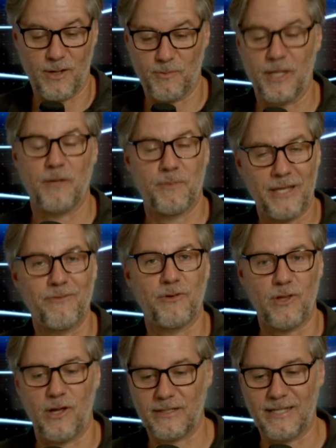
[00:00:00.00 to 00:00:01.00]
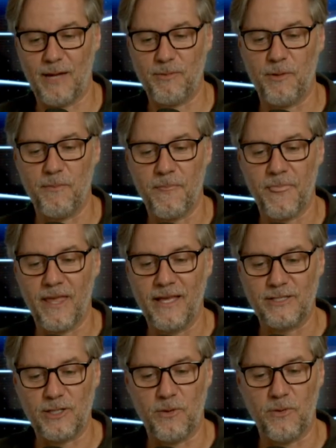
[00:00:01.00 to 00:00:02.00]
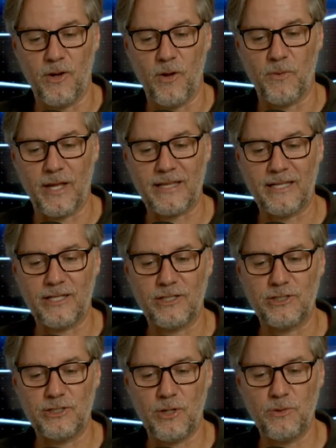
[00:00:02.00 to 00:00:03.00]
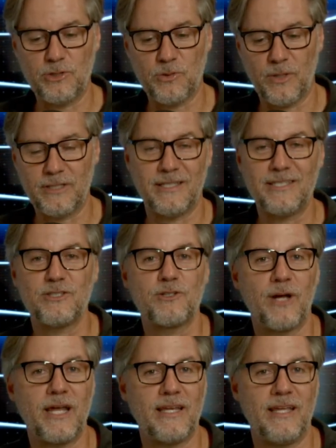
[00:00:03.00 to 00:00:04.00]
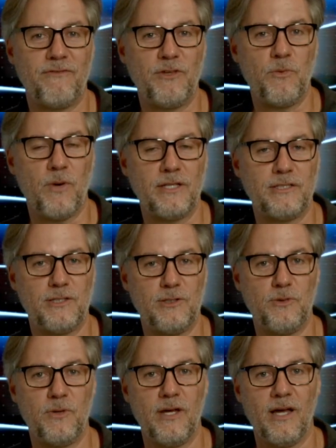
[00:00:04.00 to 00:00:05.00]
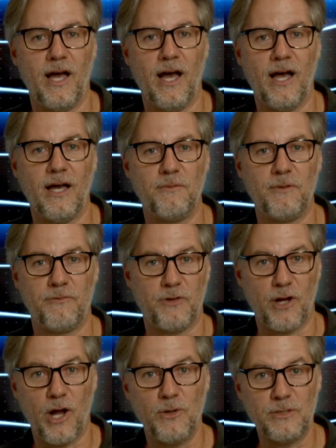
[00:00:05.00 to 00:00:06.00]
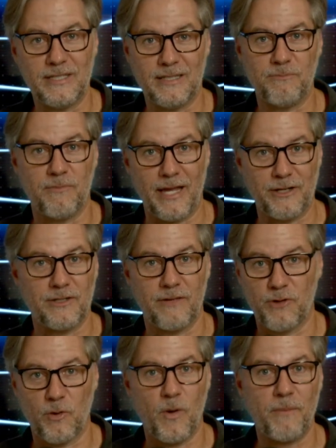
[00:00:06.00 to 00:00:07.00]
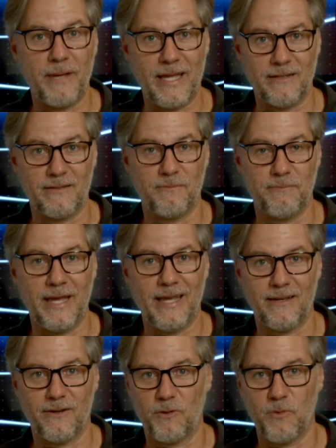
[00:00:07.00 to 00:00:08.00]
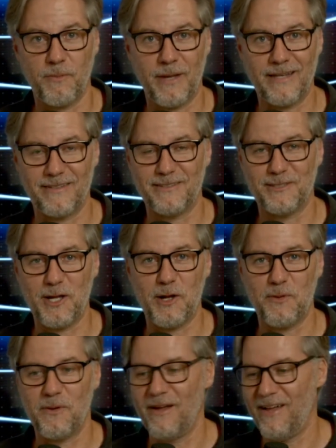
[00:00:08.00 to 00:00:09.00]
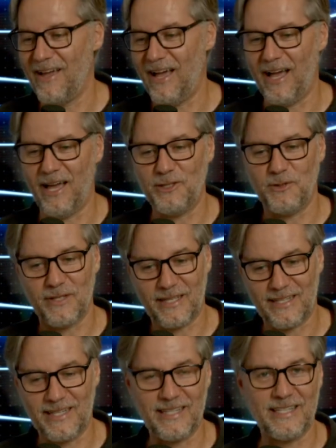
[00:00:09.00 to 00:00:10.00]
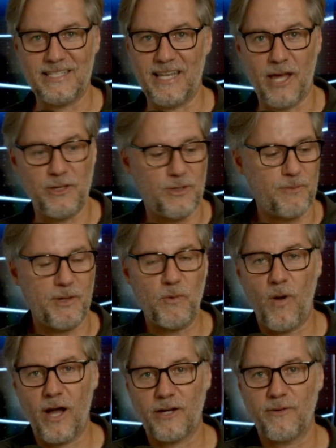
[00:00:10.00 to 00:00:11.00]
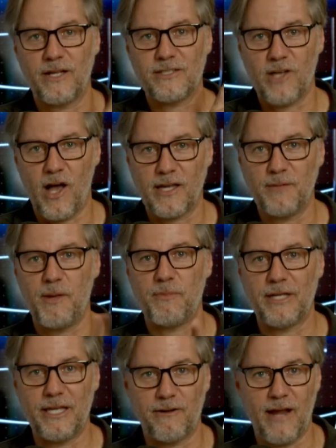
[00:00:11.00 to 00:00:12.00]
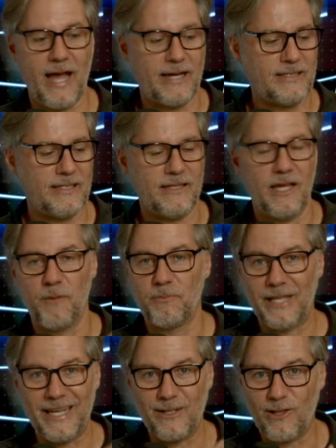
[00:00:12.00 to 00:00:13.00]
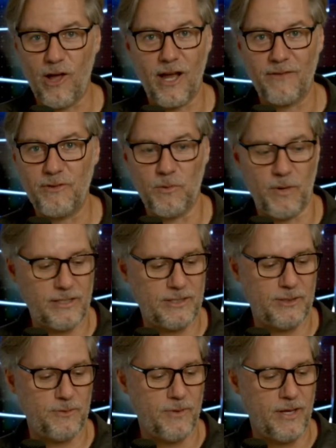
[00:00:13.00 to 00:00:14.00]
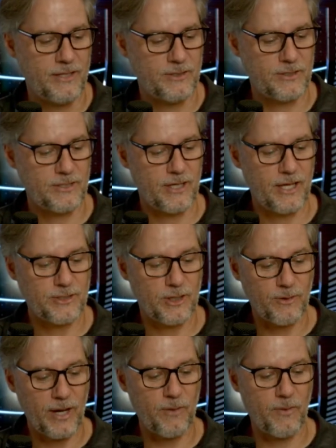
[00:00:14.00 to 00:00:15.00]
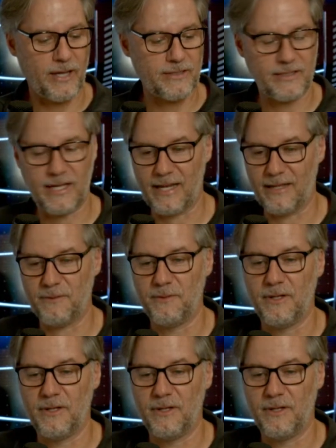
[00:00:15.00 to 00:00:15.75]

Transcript: play. It'll play for a long time though. So when I click show choice, this is great if you want to, if you're hosting if you're a one-man band or a one-man show, you can click this and now you can be walking around talking to people, interacting, playing along if you want to. So it's a great way to kind of